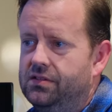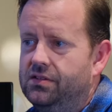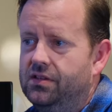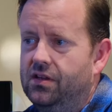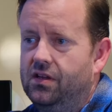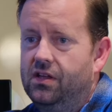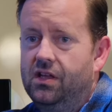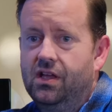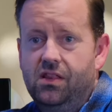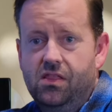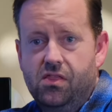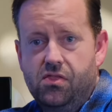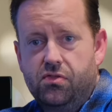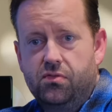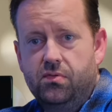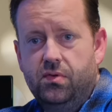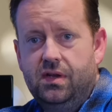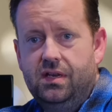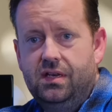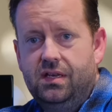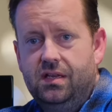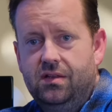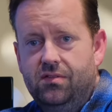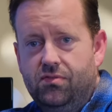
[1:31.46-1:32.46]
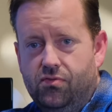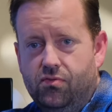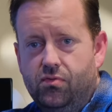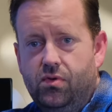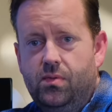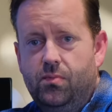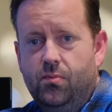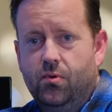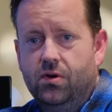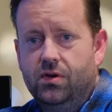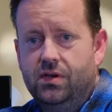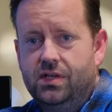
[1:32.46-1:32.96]
get 3
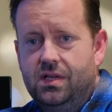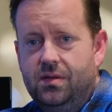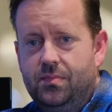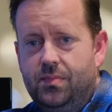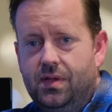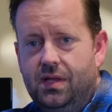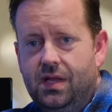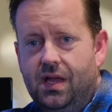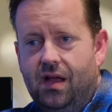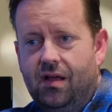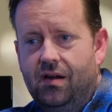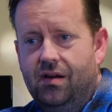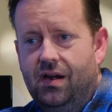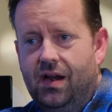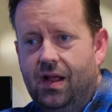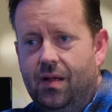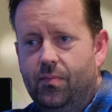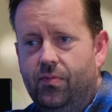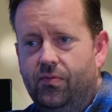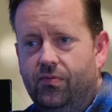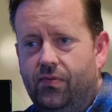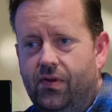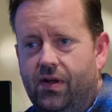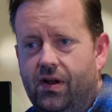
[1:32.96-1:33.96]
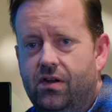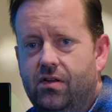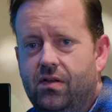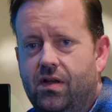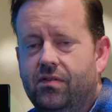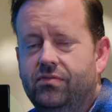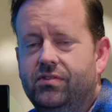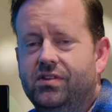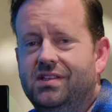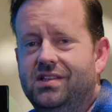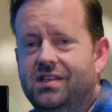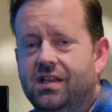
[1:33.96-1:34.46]
more dB out of an amplifier, you
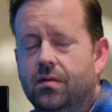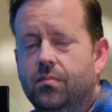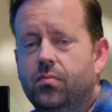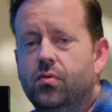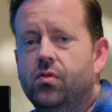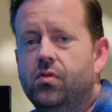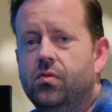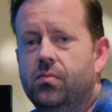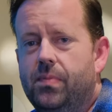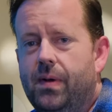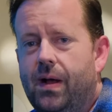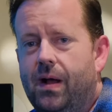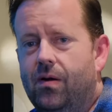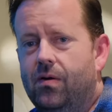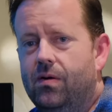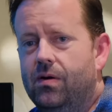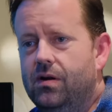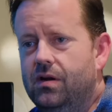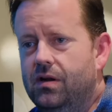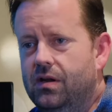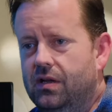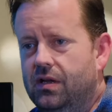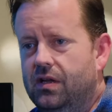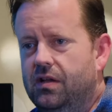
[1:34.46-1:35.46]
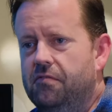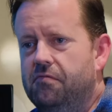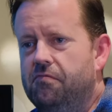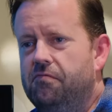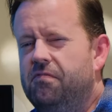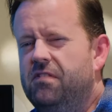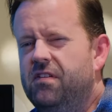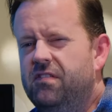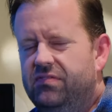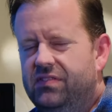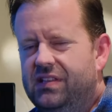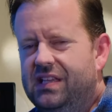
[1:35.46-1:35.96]
have to double the power.
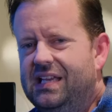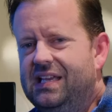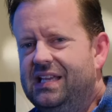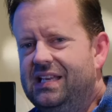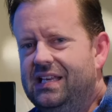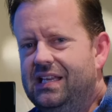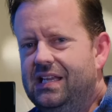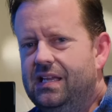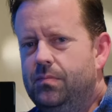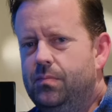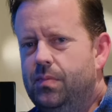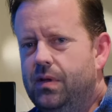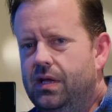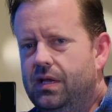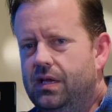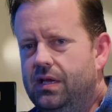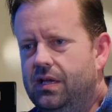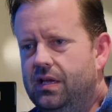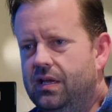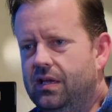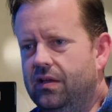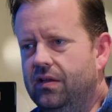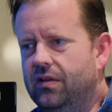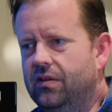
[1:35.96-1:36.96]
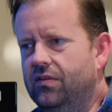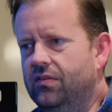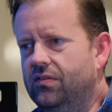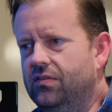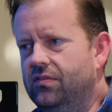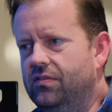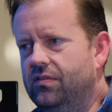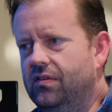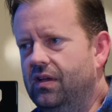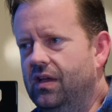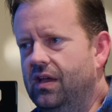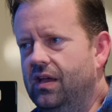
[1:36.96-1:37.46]
15 dB
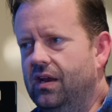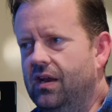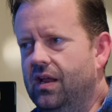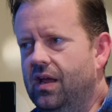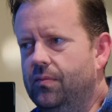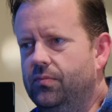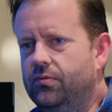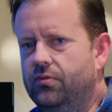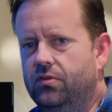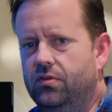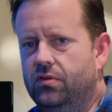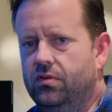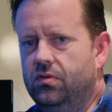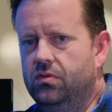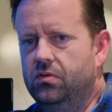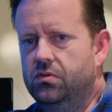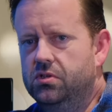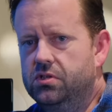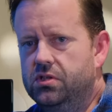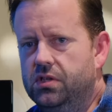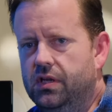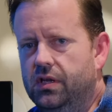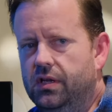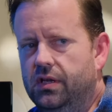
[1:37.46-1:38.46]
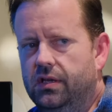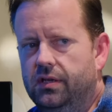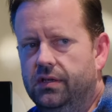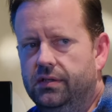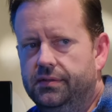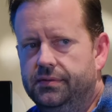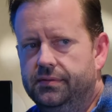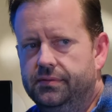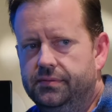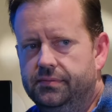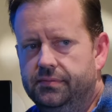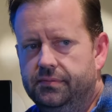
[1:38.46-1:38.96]
is an absolute
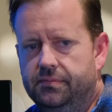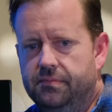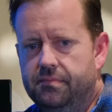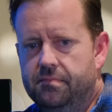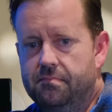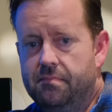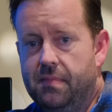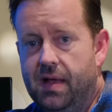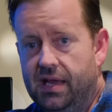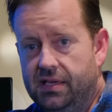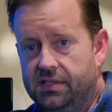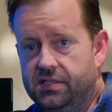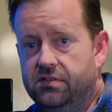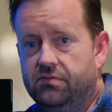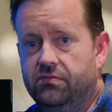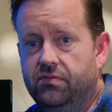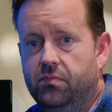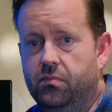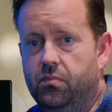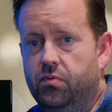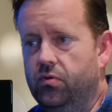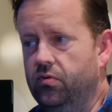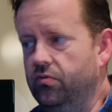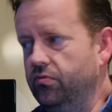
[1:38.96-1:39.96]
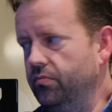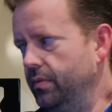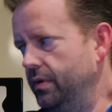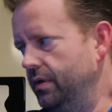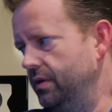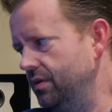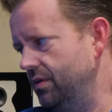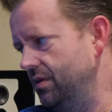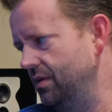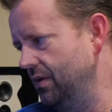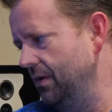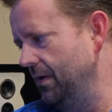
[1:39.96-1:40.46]
massive
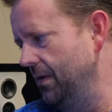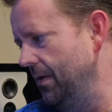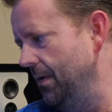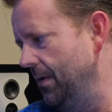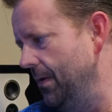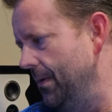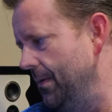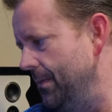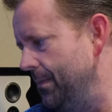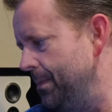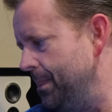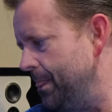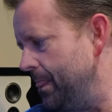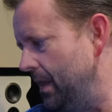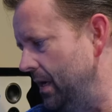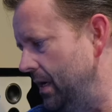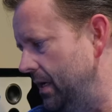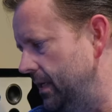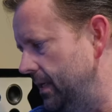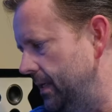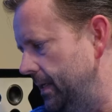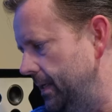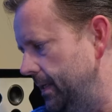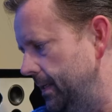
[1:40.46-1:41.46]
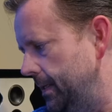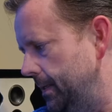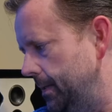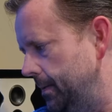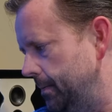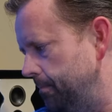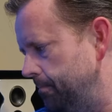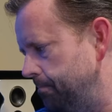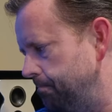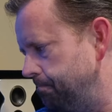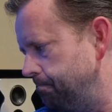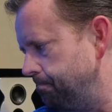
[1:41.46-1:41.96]
improvement.
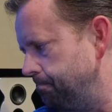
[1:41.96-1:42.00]
And